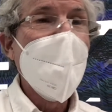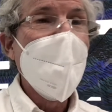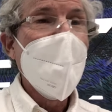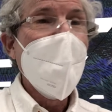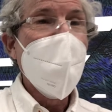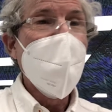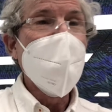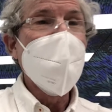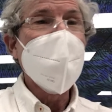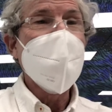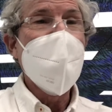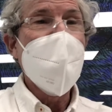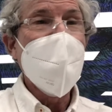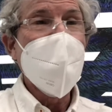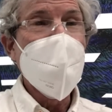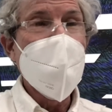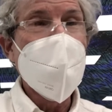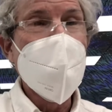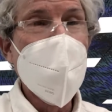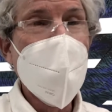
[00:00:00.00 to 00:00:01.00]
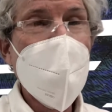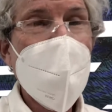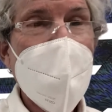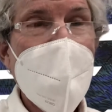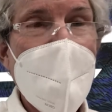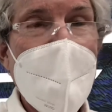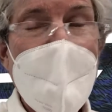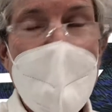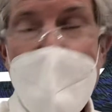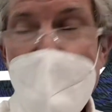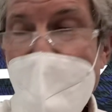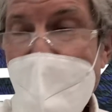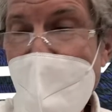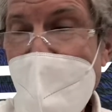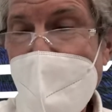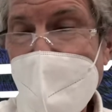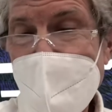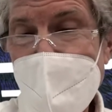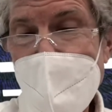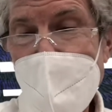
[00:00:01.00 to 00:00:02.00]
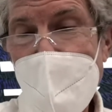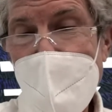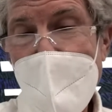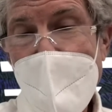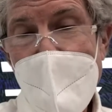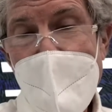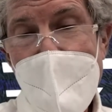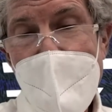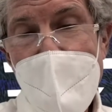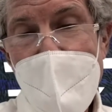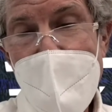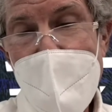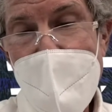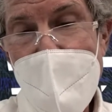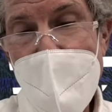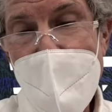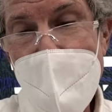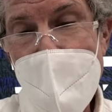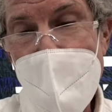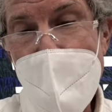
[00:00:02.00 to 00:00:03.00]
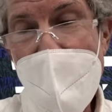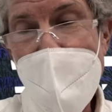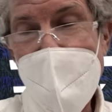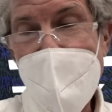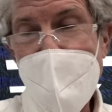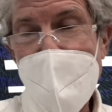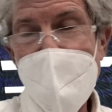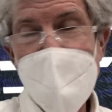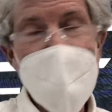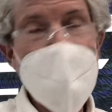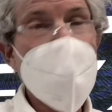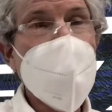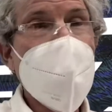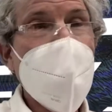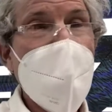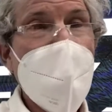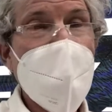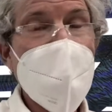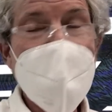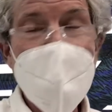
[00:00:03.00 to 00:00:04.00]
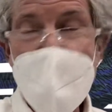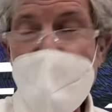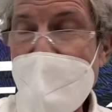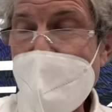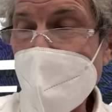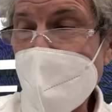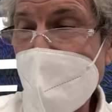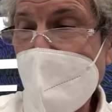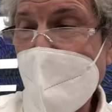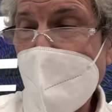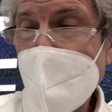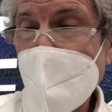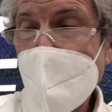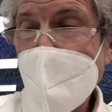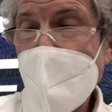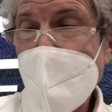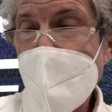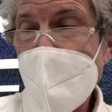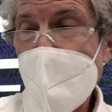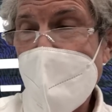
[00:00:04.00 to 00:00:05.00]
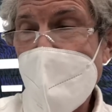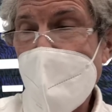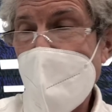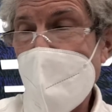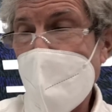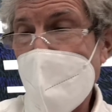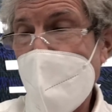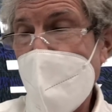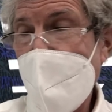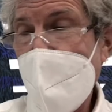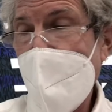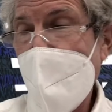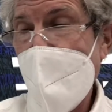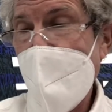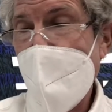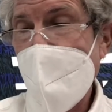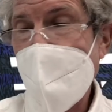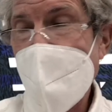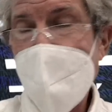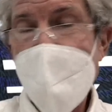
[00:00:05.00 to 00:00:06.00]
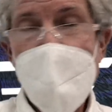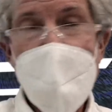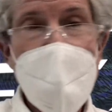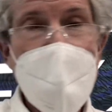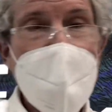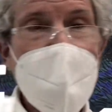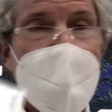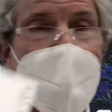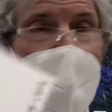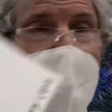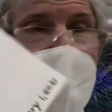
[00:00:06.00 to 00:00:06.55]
He's saying the truth. And so we have to get this trial stopped. Okay, so, and here's